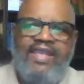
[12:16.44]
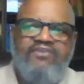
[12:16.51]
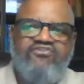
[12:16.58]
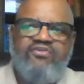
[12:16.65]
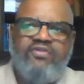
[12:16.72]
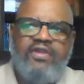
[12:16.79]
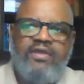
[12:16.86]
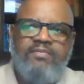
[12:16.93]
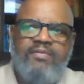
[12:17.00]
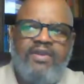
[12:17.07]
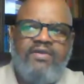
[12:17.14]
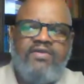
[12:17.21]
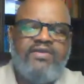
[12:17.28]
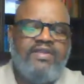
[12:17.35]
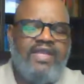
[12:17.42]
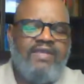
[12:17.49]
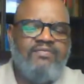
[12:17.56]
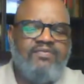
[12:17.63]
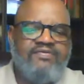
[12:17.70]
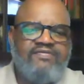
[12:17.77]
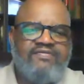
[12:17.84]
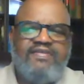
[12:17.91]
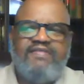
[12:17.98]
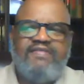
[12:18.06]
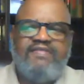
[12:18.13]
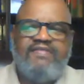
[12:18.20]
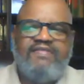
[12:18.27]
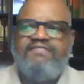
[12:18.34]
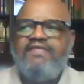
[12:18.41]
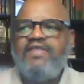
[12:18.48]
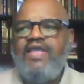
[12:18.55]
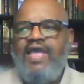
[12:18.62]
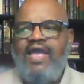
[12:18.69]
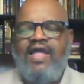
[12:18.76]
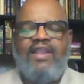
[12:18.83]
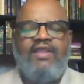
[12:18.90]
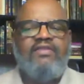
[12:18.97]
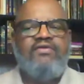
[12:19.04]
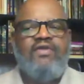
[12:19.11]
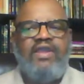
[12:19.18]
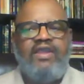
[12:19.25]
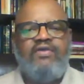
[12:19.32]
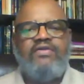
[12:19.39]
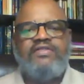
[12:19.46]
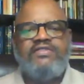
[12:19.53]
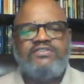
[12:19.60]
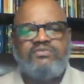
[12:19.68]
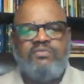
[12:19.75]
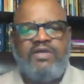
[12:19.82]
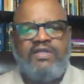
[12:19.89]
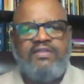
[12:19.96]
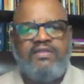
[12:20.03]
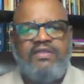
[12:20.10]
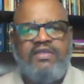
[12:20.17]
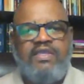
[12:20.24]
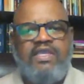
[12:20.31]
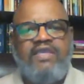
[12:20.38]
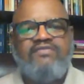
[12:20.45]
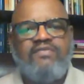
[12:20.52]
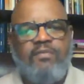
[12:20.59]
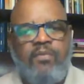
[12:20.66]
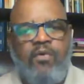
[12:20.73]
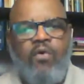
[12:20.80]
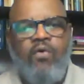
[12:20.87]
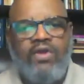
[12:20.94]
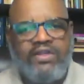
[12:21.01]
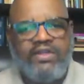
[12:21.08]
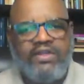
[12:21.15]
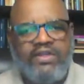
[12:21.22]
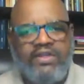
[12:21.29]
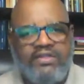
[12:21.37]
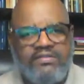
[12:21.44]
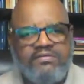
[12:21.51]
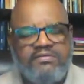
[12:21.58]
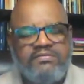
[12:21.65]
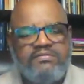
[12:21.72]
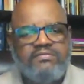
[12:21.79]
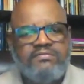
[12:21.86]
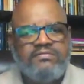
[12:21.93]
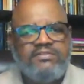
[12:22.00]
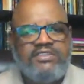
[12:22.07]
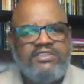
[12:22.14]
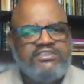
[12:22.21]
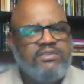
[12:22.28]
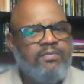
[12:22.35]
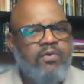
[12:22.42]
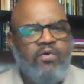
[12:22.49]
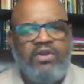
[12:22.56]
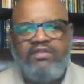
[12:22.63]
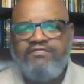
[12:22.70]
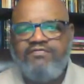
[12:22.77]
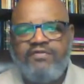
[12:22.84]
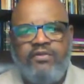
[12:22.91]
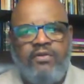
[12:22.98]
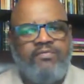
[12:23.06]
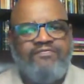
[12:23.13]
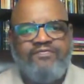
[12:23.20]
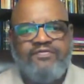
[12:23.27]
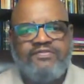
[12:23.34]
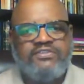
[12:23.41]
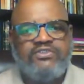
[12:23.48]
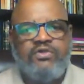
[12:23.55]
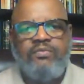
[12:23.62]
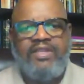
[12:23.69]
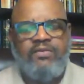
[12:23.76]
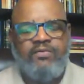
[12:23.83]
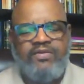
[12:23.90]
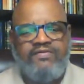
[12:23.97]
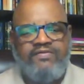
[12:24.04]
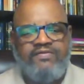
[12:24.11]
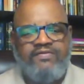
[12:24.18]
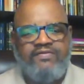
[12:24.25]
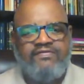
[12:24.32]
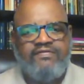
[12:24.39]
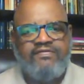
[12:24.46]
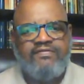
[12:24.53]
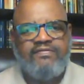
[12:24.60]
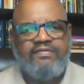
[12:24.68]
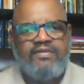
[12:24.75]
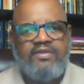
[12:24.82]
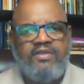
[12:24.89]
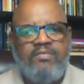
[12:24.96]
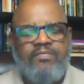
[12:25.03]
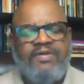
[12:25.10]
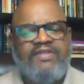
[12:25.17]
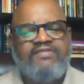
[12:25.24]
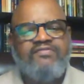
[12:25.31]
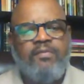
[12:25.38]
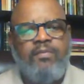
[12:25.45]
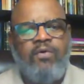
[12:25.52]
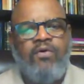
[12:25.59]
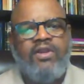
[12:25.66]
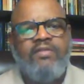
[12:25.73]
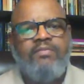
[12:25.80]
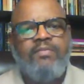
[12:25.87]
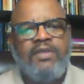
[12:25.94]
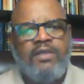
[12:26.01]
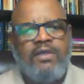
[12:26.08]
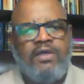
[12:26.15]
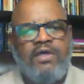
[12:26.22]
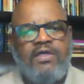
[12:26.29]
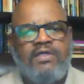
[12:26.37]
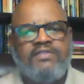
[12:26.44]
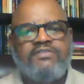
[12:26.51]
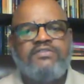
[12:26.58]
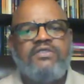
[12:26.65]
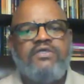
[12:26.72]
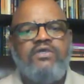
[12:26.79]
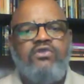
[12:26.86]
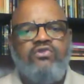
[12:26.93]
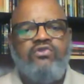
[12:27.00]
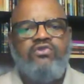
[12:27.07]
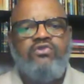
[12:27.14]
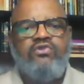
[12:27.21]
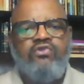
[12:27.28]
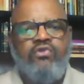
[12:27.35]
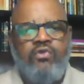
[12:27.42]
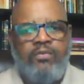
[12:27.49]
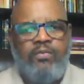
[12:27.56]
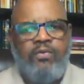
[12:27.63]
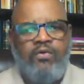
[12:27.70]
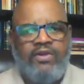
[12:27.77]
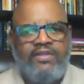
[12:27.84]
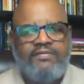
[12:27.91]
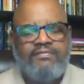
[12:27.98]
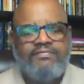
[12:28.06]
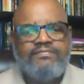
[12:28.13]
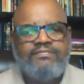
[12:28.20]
Asian American and Pacific Islander Heritage Month is important. It's important for so many reasons, but it's important because you're important.